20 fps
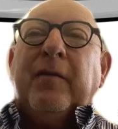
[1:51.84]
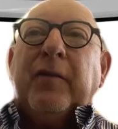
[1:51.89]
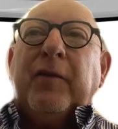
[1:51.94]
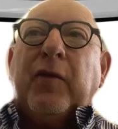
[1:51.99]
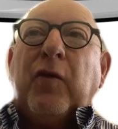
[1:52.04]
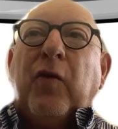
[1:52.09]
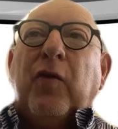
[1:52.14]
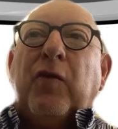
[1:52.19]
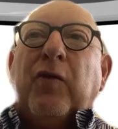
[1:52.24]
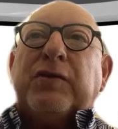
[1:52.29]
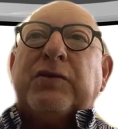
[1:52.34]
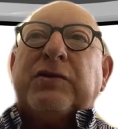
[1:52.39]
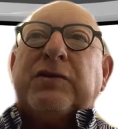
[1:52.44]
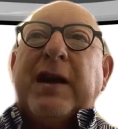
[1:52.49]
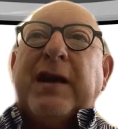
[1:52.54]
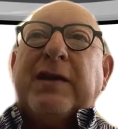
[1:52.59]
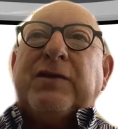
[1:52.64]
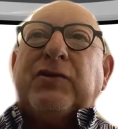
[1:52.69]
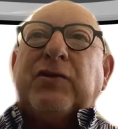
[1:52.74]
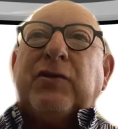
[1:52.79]
cause
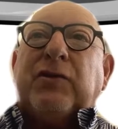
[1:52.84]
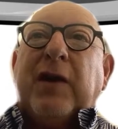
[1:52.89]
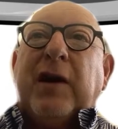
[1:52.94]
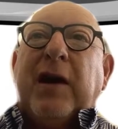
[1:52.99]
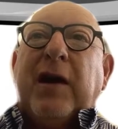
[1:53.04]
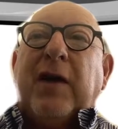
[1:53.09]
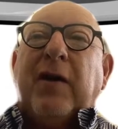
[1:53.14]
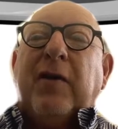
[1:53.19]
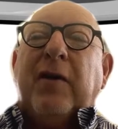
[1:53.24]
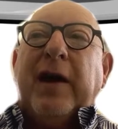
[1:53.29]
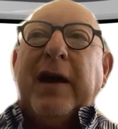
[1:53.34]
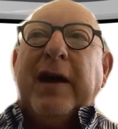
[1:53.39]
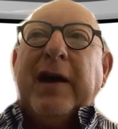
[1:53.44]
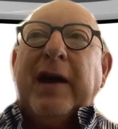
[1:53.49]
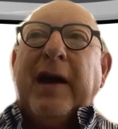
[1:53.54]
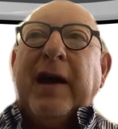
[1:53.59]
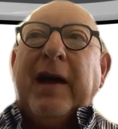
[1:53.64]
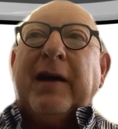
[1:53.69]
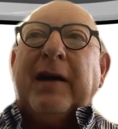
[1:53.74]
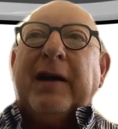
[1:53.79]
as to how an
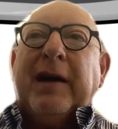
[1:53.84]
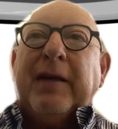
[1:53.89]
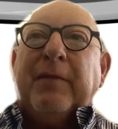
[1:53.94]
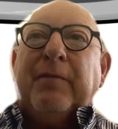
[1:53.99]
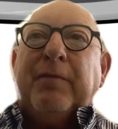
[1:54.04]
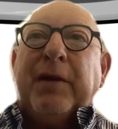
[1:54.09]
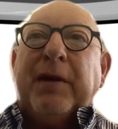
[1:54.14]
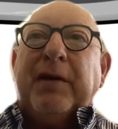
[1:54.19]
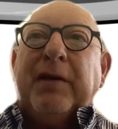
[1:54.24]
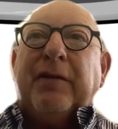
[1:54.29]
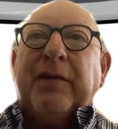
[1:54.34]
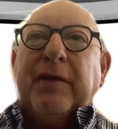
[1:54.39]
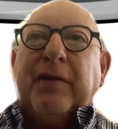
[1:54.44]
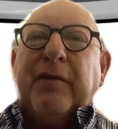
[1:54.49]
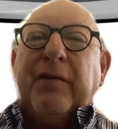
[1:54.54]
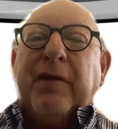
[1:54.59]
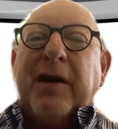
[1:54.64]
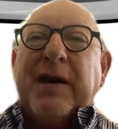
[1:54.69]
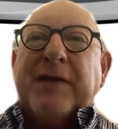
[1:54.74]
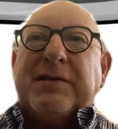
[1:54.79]
unclaimed benefit
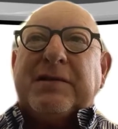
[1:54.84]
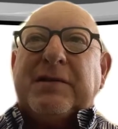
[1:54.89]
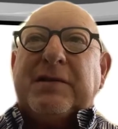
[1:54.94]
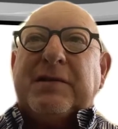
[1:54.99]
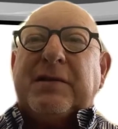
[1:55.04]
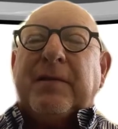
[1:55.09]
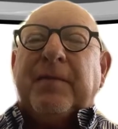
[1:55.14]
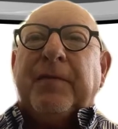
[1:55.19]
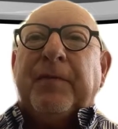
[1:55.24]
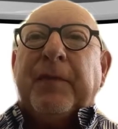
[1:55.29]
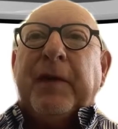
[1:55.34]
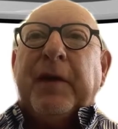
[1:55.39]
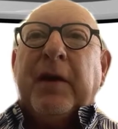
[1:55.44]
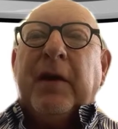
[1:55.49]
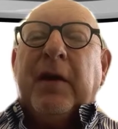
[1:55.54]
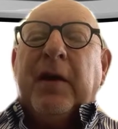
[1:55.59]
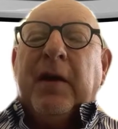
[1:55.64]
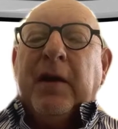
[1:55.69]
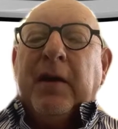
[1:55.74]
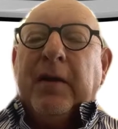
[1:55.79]
arises.
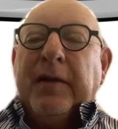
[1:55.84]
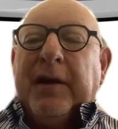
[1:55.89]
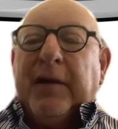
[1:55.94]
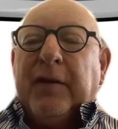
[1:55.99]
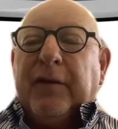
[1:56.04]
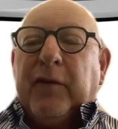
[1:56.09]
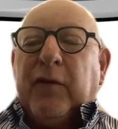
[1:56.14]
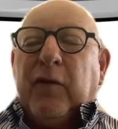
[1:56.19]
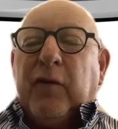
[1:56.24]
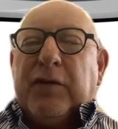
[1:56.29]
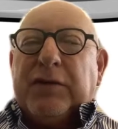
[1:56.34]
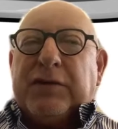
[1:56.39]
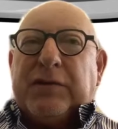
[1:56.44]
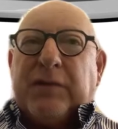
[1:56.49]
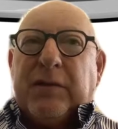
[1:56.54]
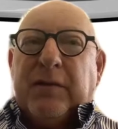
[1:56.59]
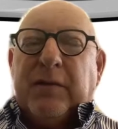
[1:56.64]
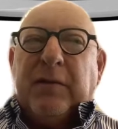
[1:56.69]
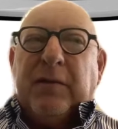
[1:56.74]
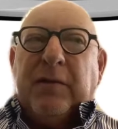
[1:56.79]
Then, of course,
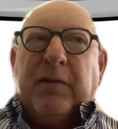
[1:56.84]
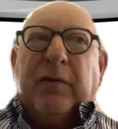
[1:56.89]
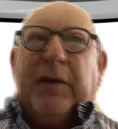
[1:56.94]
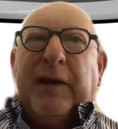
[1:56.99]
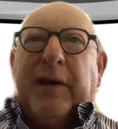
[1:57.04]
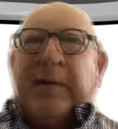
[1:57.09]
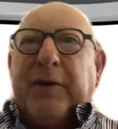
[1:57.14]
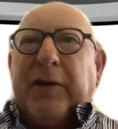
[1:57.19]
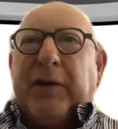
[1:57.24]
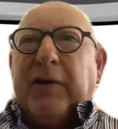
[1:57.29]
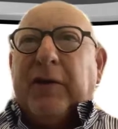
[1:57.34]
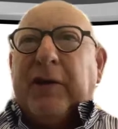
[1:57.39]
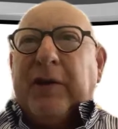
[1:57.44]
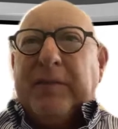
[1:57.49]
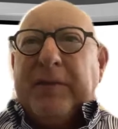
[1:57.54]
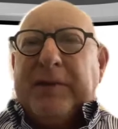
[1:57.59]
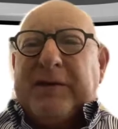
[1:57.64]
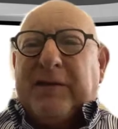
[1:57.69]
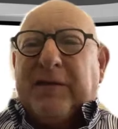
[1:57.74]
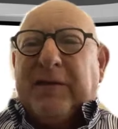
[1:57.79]
we had a peculiar
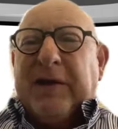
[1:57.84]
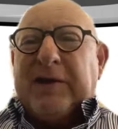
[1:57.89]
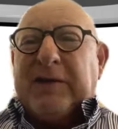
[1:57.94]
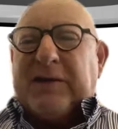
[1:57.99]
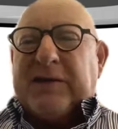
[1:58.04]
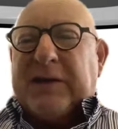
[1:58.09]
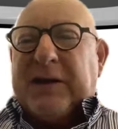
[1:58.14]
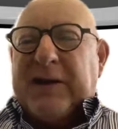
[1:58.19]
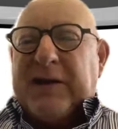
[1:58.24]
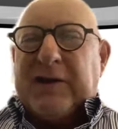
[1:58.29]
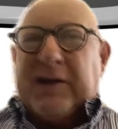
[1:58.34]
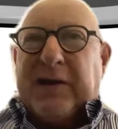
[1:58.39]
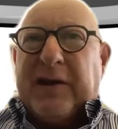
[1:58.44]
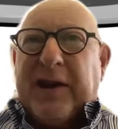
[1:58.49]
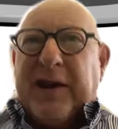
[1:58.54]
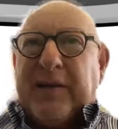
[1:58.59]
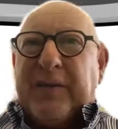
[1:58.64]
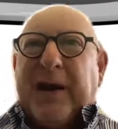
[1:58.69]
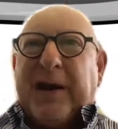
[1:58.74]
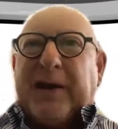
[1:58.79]
piece of legislation
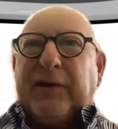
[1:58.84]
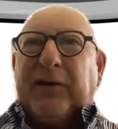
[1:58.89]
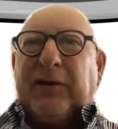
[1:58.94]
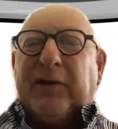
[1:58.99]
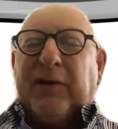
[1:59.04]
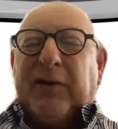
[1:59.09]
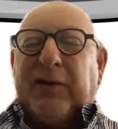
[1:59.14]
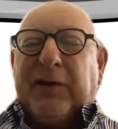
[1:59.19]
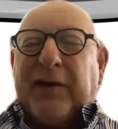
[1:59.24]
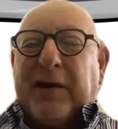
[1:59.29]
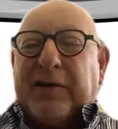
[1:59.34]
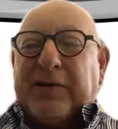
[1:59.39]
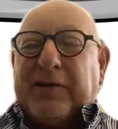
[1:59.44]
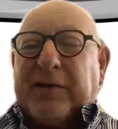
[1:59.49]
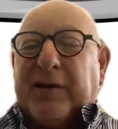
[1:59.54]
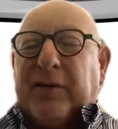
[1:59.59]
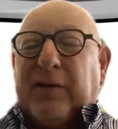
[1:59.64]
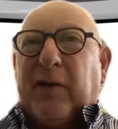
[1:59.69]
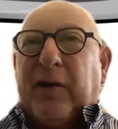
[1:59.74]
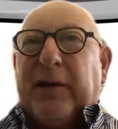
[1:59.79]
going back to
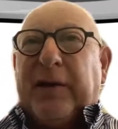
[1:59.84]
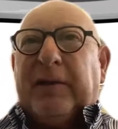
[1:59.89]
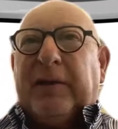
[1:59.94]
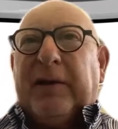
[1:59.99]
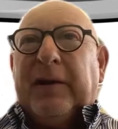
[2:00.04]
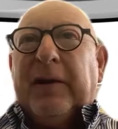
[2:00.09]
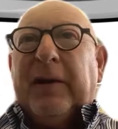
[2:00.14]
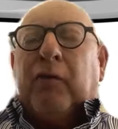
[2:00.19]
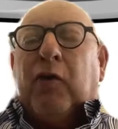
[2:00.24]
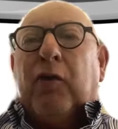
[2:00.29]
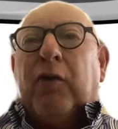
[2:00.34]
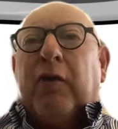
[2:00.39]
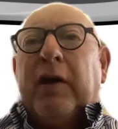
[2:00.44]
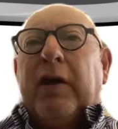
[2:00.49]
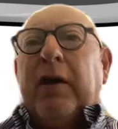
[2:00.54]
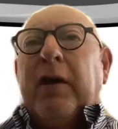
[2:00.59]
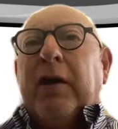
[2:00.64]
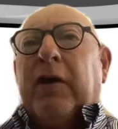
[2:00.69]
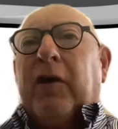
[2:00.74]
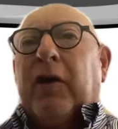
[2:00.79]
2001, more
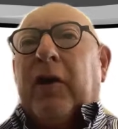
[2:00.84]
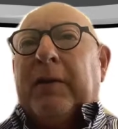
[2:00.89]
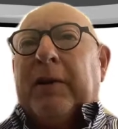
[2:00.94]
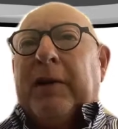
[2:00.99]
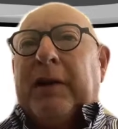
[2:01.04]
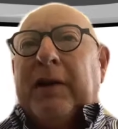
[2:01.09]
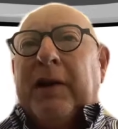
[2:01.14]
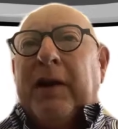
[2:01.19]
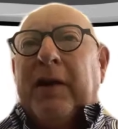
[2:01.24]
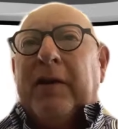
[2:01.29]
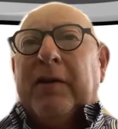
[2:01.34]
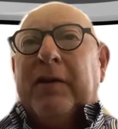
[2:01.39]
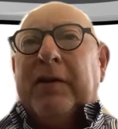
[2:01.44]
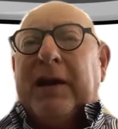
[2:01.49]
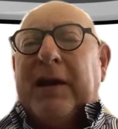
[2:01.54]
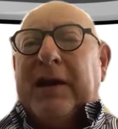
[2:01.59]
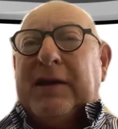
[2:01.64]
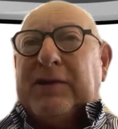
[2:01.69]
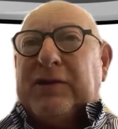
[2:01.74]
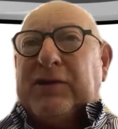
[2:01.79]
commonly known
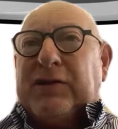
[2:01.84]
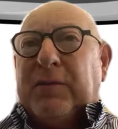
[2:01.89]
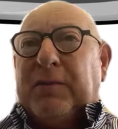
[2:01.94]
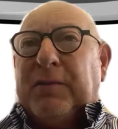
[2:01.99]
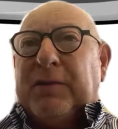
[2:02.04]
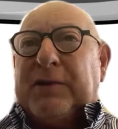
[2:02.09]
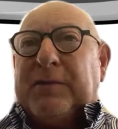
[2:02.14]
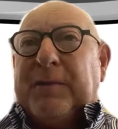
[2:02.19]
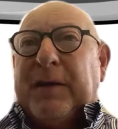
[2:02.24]
as surplus